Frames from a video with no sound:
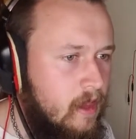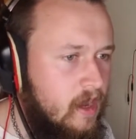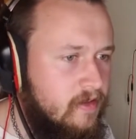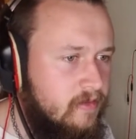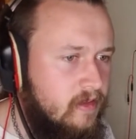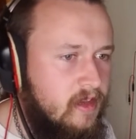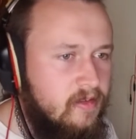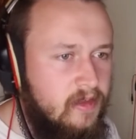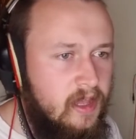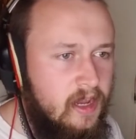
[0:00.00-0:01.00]
I think
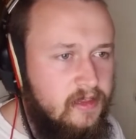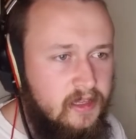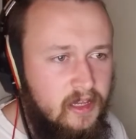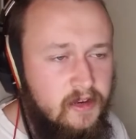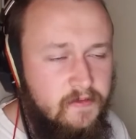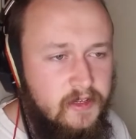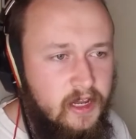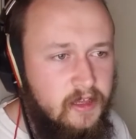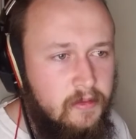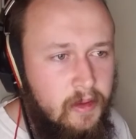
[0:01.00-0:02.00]
that at the end of the
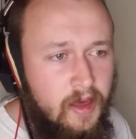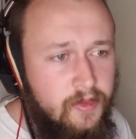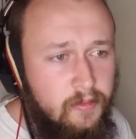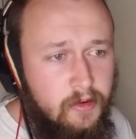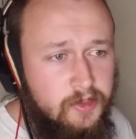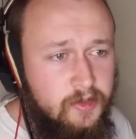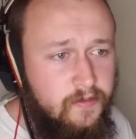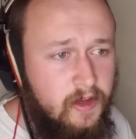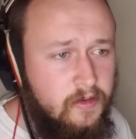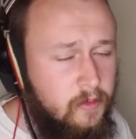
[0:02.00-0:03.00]
day, the Matthew Mercer
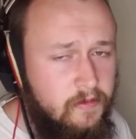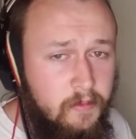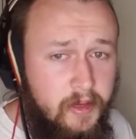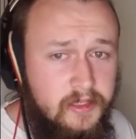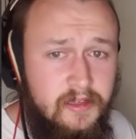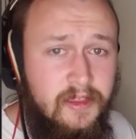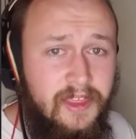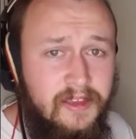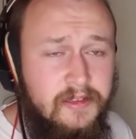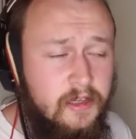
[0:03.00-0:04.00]
effect, one of the best
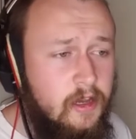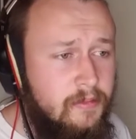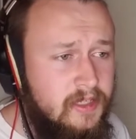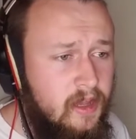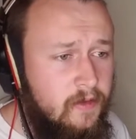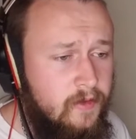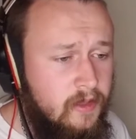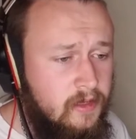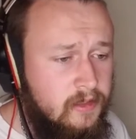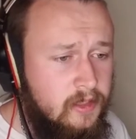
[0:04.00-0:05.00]
things that comes out of it
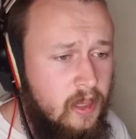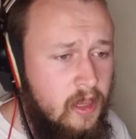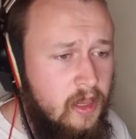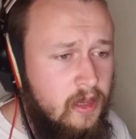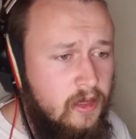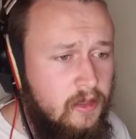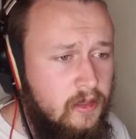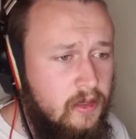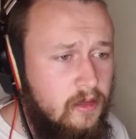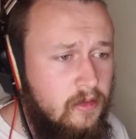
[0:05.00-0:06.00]
is
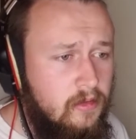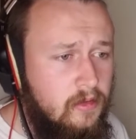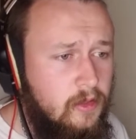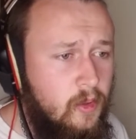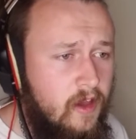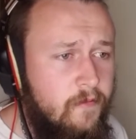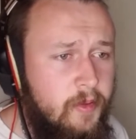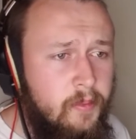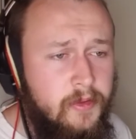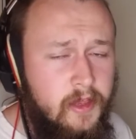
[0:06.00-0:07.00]
you have
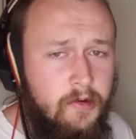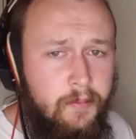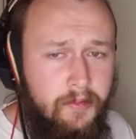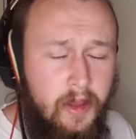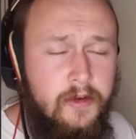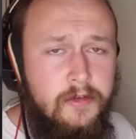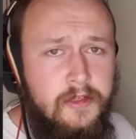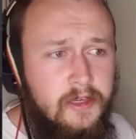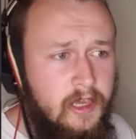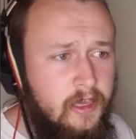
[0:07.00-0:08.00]
people that are brand new to
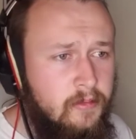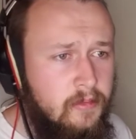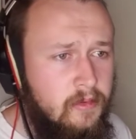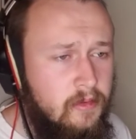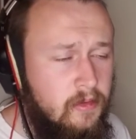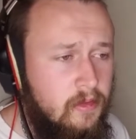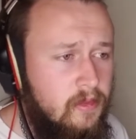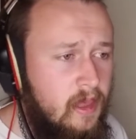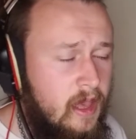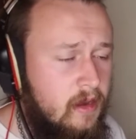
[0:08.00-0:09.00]
the game
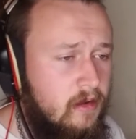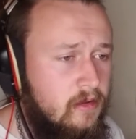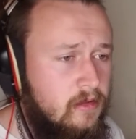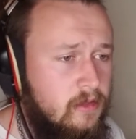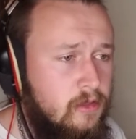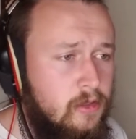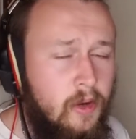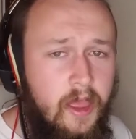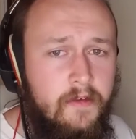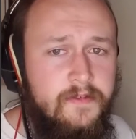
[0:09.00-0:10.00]
that you don't
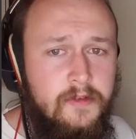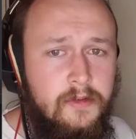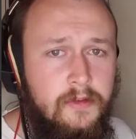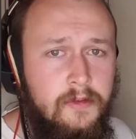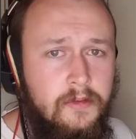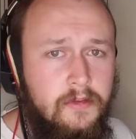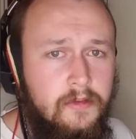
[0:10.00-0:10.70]
have to